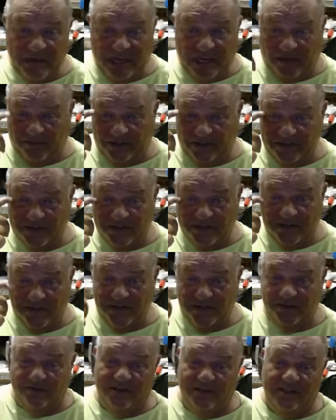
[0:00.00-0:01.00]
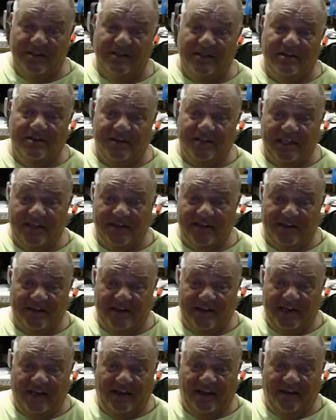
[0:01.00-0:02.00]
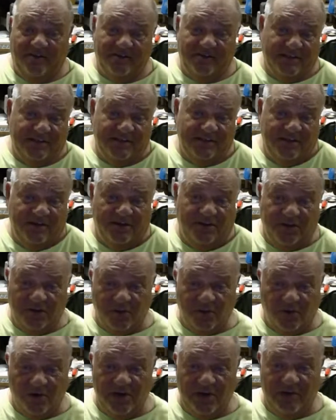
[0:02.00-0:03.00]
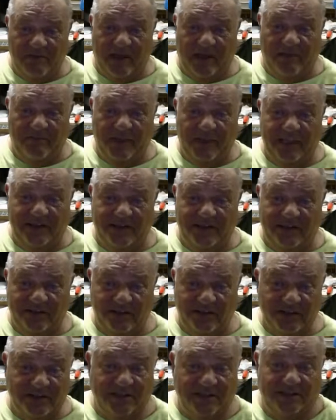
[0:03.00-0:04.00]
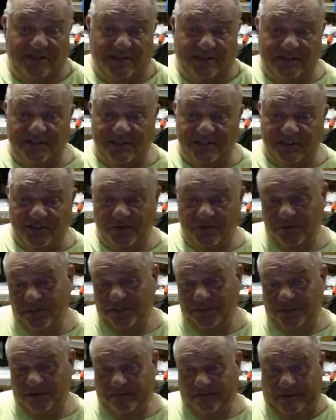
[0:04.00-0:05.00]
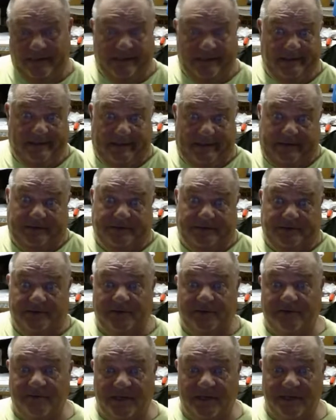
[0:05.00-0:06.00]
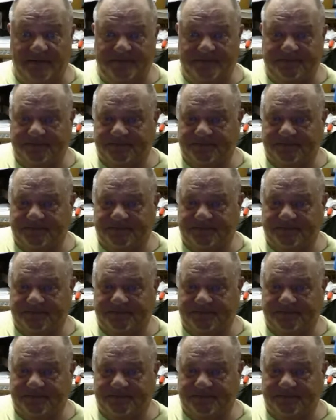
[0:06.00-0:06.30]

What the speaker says: happens, you know, they cut it out because you know they're worried about making it look good. You know, which I don't know if I.